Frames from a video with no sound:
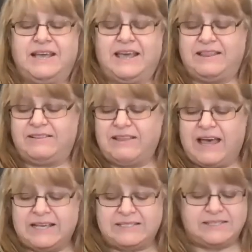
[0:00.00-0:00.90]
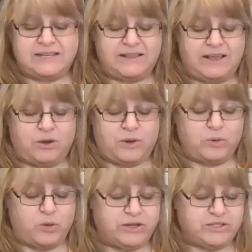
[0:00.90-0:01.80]
And the last thing though I'm
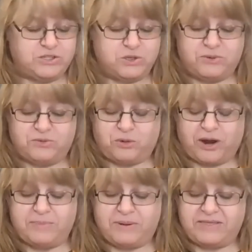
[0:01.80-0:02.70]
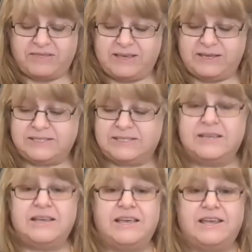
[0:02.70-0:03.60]
going to do before I put these
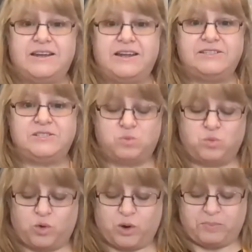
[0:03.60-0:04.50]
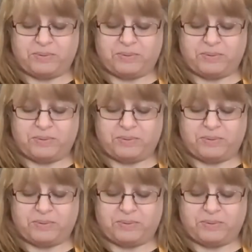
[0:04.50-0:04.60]
in a nice warm